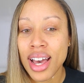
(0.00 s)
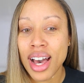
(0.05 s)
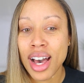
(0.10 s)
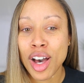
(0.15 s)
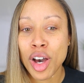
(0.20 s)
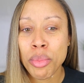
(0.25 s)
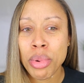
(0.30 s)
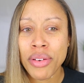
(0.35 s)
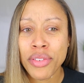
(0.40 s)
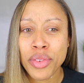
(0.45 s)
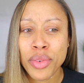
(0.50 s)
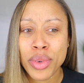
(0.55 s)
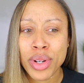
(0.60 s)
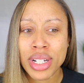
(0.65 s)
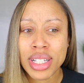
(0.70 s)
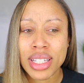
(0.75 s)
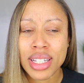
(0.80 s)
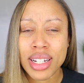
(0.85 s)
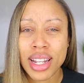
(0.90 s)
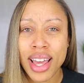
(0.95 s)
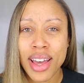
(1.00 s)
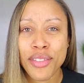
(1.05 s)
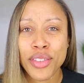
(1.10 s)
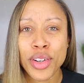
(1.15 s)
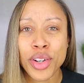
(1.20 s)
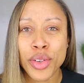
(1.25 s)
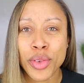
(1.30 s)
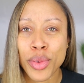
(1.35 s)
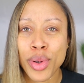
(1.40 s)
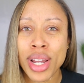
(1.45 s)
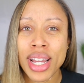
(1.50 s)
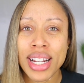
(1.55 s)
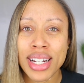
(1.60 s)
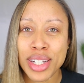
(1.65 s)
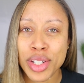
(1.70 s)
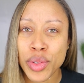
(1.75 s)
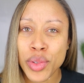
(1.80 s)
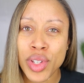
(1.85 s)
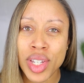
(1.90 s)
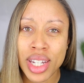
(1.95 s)
I hope everyone is going to have a great
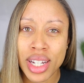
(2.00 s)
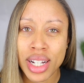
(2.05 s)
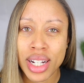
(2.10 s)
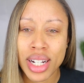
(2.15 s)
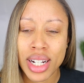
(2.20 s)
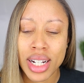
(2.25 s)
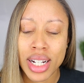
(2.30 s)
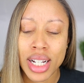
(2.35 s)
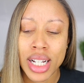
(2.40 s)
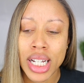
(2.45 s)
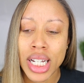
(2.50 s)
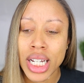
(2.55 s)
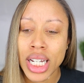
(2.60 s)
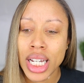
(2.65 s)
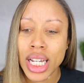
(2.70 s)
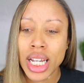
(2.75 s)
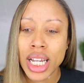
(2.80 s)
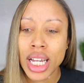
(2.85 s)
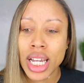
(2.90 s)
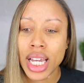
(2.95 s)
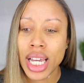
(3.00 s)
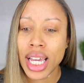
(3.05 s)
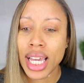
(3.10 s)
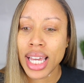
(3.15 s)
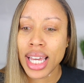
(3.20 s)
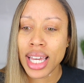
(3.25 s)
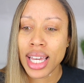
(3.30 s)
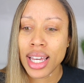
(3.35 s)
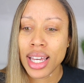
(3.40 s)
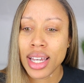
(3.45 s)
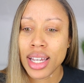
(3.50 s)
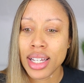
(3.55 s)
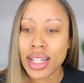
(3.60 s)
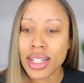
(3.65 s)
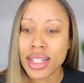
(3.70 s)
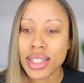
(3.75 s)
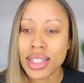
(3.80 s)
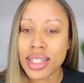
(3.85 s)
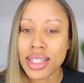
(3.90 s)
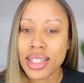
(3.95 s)
new year.
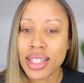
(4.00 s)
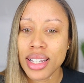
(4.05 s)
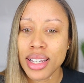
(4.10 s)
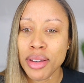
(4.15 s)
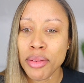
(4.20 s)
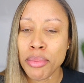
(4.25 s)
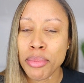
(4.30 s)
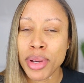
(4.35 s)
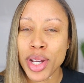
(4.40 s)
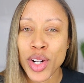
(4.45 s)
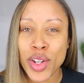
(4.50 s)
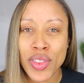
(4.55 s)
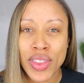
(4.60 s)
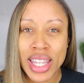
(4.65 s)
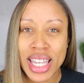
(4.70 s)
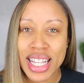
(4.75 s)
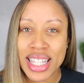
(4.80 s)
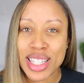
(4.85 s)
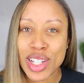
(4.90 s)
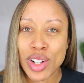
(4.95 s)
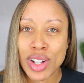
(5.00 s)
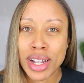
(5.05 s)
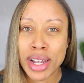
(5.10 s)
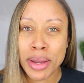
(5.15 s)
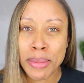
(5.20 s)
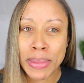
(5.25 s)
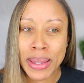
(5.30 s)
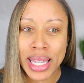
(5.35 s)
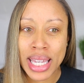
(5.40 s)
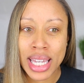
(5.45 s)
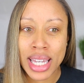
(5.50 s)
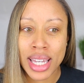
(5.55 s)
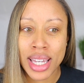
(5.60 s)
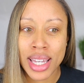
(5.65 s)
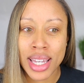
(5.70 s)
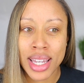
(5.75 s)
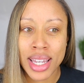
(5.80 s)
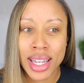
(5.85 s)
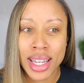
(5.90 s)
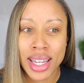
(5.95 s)
And better things are coming.
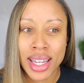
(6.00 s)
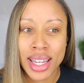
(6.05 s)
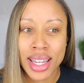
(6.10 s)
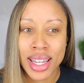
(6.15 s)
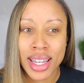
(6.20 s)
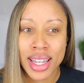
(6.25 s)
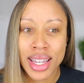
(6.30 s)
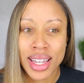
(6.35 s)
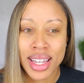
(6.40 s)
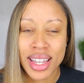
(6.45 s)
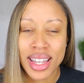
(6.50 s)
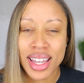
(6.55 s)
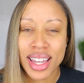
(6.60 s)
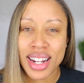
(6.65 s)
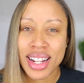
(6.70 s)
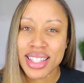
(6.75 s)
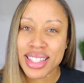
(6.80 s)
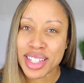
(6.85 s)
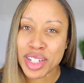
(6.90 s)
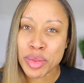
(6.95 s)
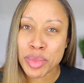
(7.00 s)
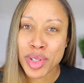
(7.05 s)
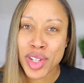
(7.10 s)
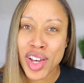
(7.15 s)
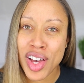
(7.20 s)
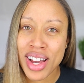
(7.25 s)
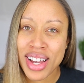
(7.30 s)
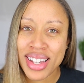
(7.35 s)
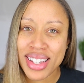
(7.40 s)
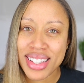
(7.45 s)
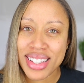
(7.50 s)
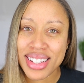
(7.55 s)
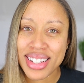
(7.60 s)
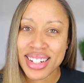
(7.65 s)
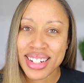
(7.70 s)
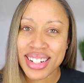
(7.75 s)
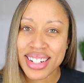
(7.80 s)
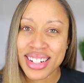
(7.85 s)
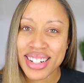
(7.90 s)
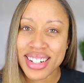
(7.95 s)
And it's going to be all good.
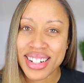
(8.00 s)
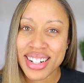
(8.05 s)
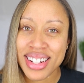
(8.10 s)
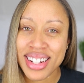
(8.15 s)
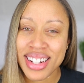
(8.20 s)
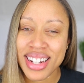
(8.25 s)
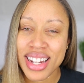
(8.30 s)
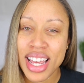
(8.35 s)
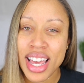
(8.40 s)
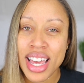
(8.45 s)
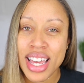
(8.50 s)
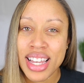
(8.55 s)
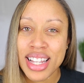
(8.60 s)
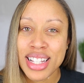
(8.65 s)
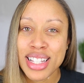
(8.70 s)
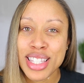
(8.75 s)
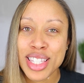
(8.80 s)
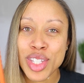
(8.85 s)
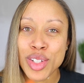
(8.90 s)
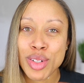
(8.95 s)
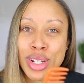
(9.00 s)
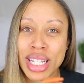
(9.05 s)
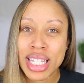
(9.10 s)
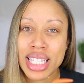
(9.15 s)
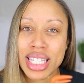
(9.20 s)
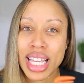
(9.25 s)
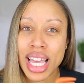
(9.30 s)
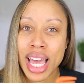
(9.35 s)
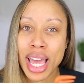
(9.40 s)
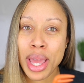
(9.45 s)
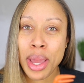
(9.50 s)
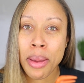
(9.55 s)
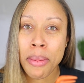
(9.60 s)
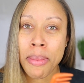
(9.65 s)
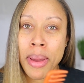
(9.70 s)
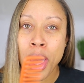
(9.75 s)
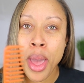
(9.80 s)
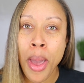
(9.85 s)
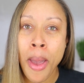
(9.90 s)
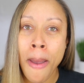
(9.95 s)
Till next
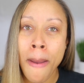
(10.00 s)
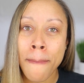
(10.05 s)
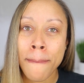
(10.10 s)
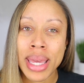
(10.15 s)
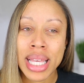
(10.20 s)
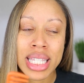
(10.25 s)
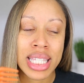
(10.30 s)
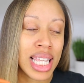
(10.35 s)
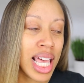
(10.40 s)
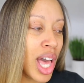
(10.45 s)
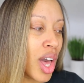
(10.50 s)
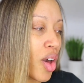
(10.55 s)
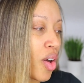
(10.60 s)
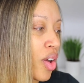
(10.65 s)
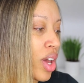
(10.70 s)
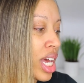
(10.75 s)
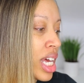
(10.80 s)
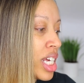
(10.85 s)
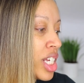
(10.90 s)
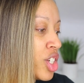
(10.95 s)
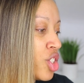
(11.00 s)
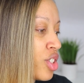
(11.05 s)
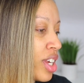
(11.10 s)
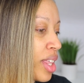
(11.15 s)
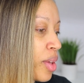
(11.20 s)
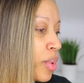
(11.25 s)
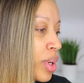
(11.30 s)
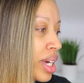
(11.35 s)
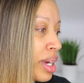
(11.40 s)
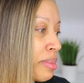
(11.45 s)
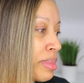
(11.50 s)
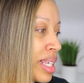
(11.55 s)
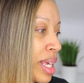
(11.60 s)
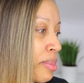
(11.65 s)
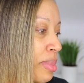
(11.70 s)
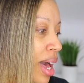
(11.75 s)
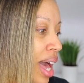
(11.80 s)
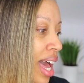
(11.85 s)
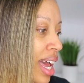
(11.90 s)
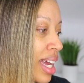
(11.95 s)
time. Peace out. Jay, you want to come say
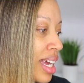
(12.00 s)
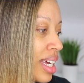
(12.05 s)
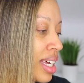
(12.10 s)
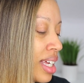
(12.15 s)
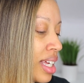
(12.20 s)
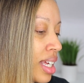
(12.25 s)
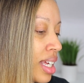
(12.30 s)
bye?